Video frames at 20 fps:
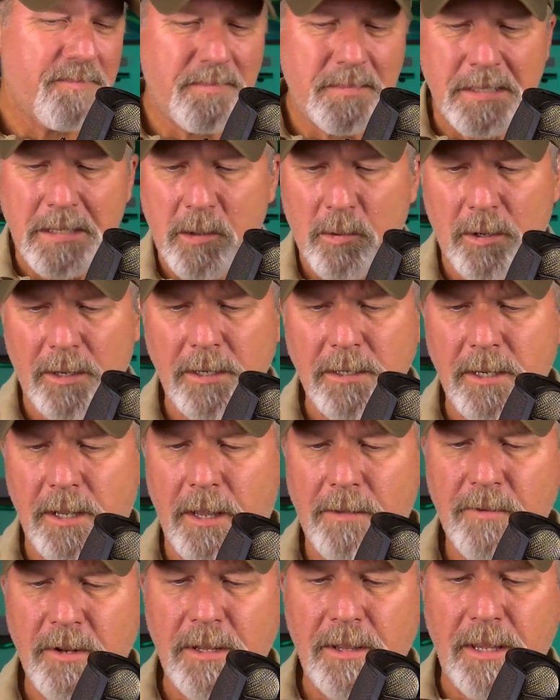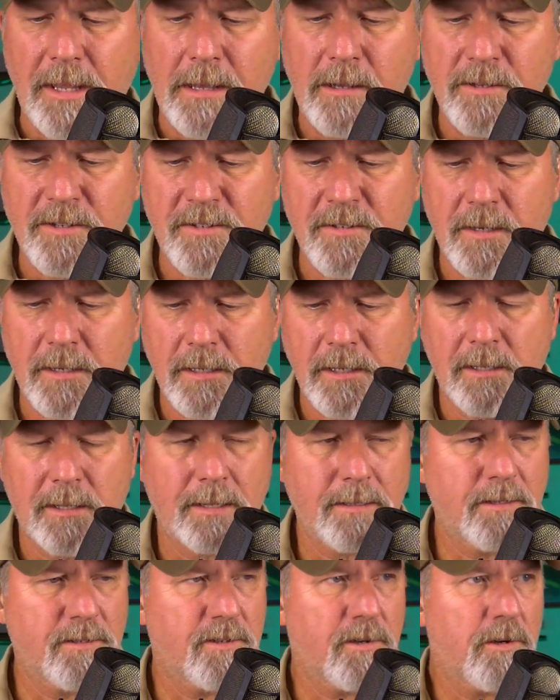Well, hon, do you have anything else you'd
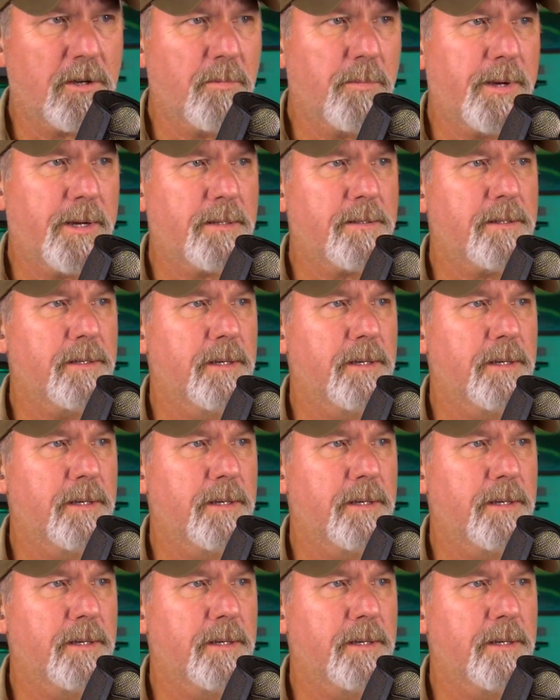like to talk about?